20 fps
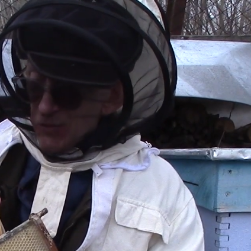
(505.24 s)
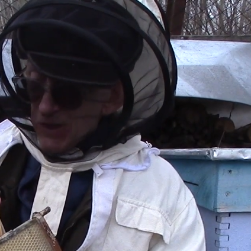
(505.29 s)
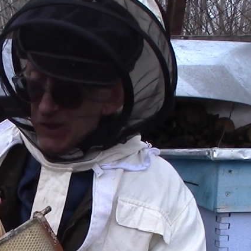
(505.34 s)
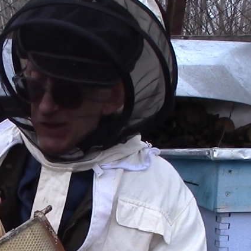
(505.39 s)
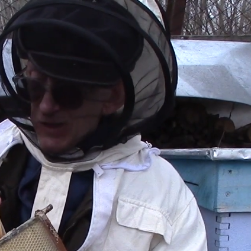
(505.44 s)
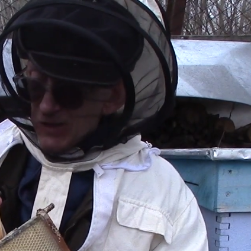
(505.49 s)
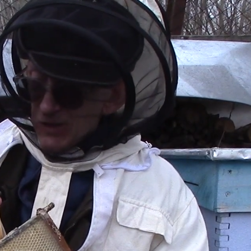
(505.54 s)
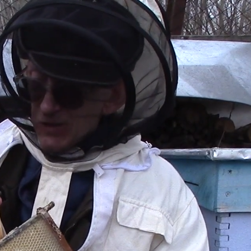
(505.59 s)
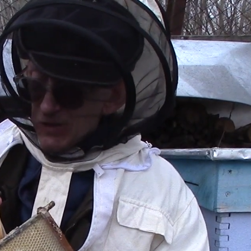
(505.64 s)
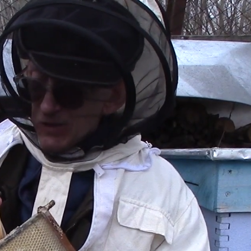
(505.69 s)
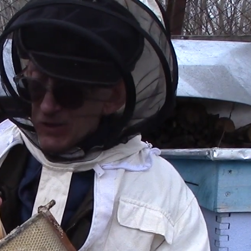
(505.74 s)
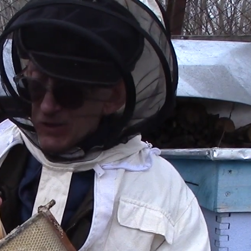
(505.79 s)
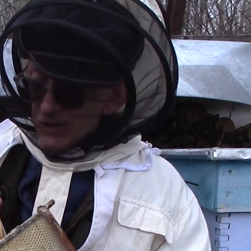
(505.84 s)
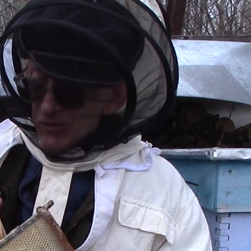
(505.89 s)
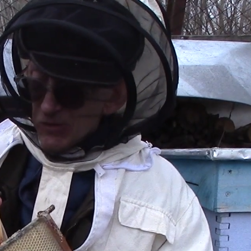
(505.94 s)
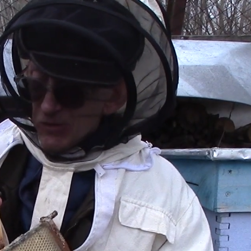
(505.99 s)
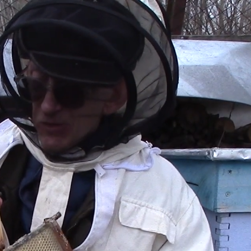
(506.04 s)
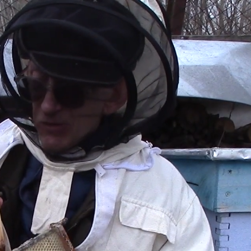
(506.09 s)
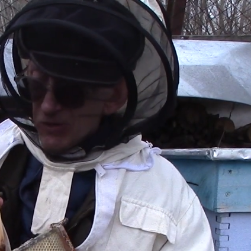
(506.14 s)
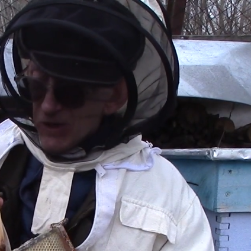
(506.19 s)
are interested
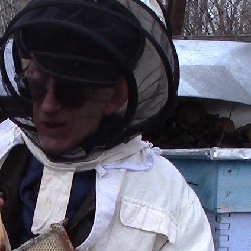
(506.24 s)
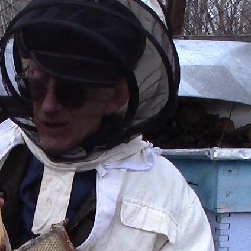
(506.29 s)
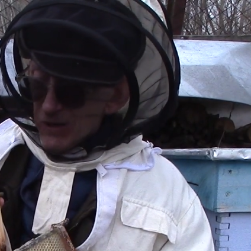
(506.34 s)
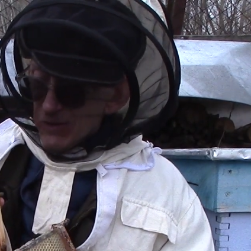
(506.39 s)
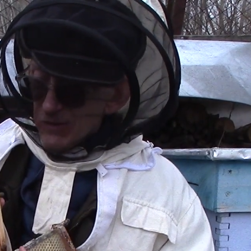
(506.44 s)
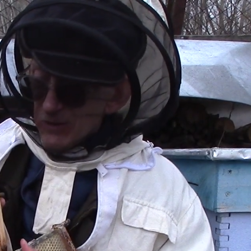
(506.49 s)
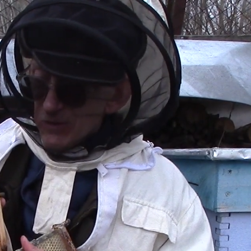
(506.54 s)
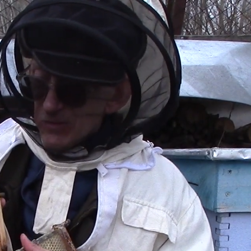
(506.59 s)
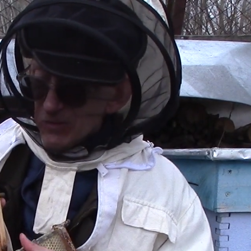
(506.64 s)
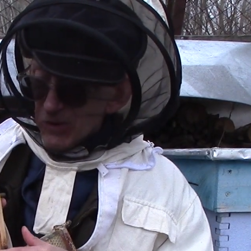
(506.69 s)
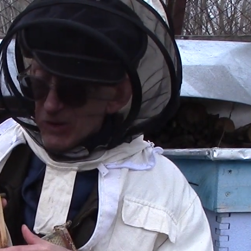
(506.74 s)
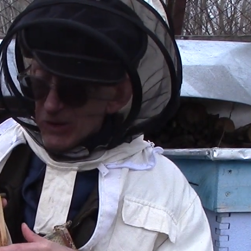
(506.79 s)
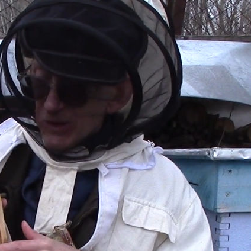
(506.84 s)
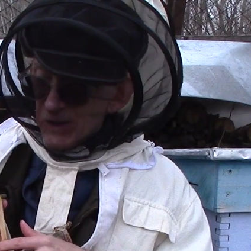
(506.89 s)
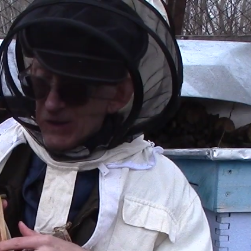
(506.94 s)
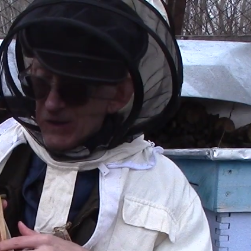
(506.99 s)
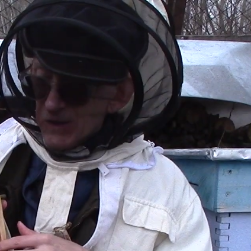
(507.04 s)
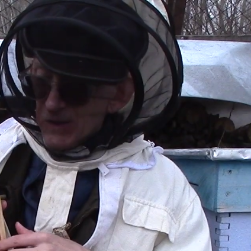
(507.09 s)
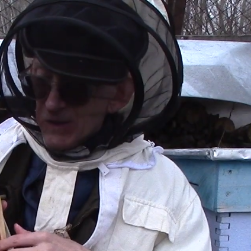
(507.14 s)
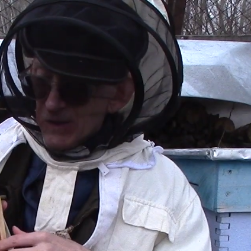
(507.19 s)
to know how it's working